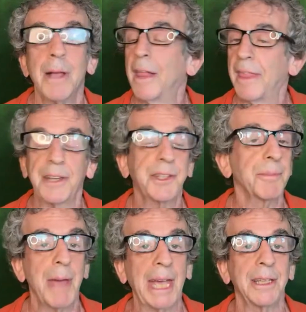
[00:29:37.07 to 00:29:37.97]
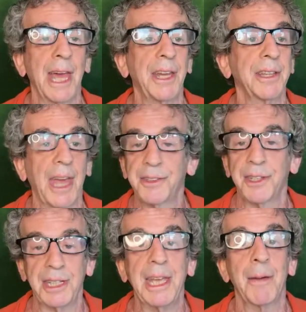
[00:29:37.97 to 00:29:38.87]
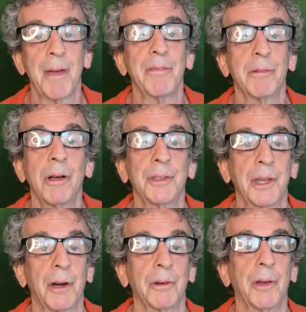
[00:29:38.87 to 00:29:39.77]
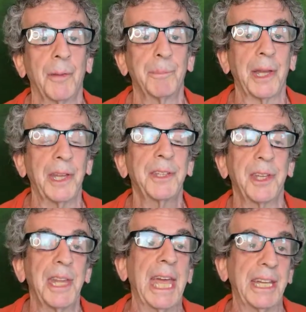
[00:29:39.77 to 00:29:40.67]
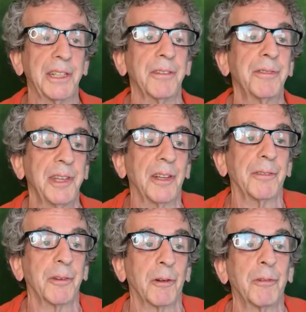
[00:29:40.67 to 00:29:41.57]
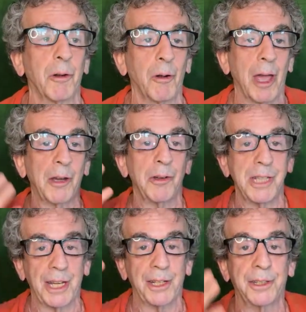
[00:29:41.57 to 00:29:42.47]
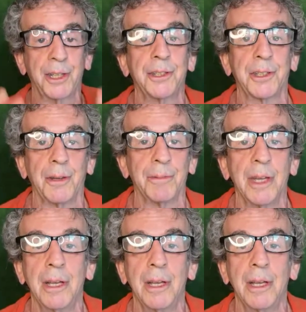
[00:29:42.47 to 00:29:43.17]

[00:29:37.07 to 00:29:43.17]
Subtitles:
That's magnetic. That's EMF also, but it's a negative field for our energetic system.